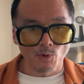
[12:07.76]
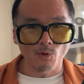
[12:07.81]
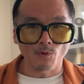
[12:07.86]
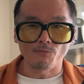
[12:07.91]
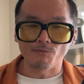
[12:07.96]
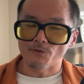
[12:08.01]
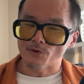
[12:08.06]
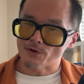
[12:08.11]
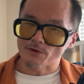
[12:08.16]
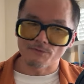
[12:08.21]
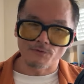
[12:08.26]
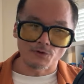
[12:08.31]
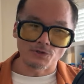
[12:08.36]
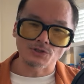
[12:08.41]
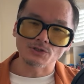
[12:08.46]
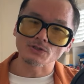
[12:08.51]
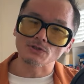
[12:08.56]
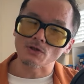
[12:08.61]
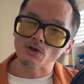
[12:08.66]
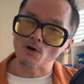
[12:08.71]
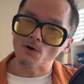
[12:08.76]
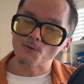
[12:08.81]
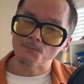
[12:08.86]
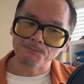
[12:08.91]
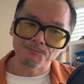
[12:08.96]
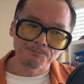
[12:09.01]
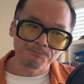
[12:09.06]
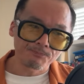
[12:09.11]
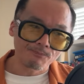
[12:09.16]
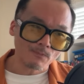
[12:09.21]
very, very slow
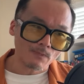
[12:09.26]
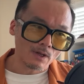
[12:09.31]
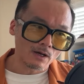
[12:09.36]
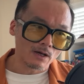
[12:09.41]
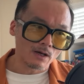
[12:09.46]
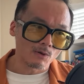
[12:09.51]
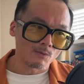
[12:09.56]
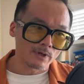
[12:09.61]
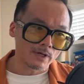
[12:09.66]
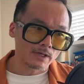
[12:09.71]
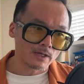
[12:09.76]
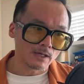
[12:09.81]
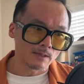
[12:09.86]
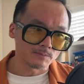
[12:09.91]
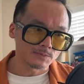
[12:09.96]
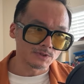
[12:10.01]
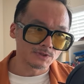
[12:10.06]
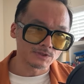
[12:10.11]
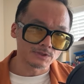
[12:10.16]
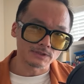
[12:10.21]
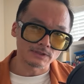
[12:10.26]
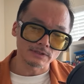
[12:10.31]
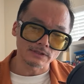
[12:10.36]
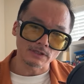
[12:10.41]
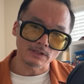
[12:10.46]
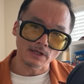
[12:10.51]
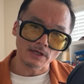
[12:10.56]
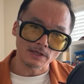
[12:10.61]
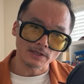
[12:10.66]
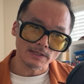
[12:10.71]
when it comes to a
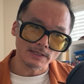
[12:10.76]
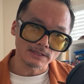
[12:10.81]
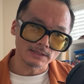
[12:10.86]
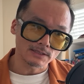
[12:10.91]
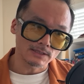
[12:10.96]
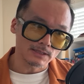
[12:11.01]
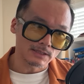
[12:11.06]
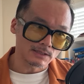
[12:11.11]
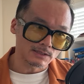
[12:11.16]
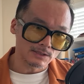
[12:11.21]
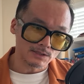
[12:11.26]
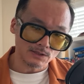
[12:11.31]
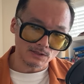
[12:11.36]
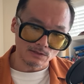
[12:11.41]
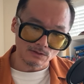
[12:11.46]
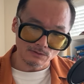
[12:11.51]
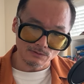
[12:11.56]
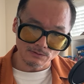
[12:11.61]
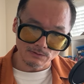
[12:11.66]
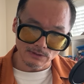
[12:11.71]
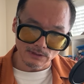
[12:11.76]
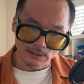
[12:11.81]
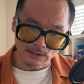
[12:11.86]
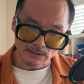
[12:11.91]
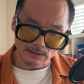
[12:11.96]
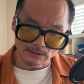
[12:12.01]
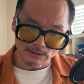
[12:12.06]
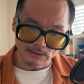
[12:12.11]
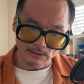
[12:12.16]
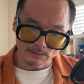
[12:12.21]
lot of these things. So
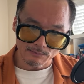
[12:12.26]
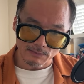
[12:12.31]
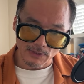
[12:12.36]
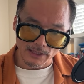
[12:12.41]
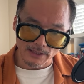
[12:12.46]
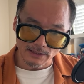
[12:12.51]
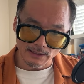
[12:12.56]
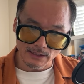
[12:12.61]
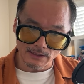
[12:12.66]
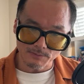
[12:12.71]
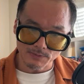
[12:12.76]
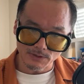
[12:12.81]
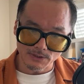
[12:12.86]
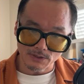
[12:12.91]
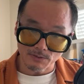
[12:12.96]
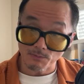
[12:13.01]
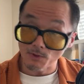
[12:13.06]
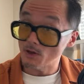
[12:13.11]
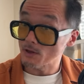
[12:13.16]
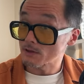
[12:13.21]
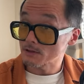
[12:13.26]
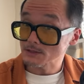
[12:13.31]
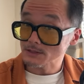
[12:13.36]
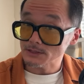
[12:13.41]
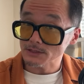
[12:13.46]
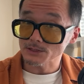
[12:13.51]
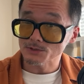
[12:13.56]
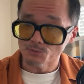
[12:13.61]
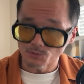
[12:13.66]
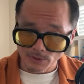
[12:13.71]
my deepest
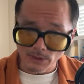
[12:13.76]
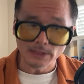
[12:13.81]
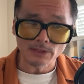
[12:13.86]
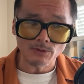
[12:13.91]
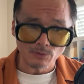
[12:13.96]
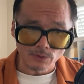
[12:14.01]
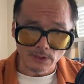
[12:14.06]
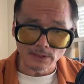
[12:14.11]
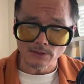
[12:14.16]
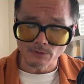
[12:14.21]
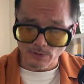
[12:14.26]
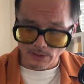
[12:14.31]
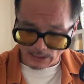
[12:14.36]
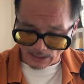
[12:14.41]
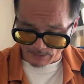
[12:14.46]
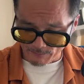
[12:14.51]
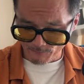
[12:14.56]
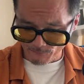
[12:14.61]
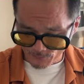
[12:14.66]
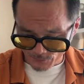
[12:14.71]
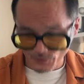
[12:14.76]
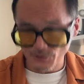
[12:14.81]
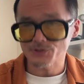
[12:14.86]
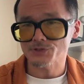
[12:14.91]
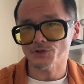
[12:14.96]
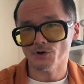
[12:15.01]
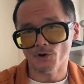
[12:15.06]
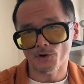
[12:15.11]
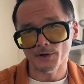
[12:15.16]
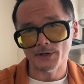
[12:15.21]
apologies, really, really, really, I'm very
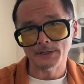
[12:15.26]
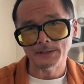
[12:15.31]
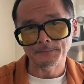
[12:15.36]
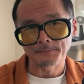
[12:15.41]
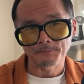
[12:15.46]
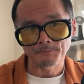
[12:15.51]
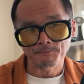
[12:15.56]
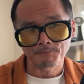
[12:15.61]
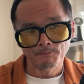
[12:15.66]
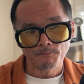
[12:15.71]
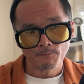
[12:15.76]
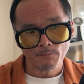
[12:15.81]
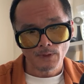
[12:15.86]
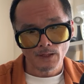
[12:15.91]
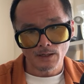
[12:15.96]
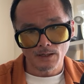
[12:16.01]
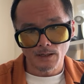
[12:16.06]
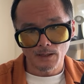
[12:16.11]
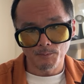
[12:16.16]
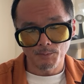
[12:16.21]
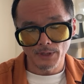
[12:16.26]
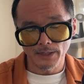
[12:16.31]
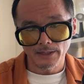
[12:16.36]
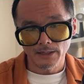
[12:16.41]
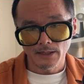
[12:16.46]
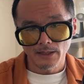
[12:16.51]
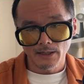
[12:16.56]
sorry. I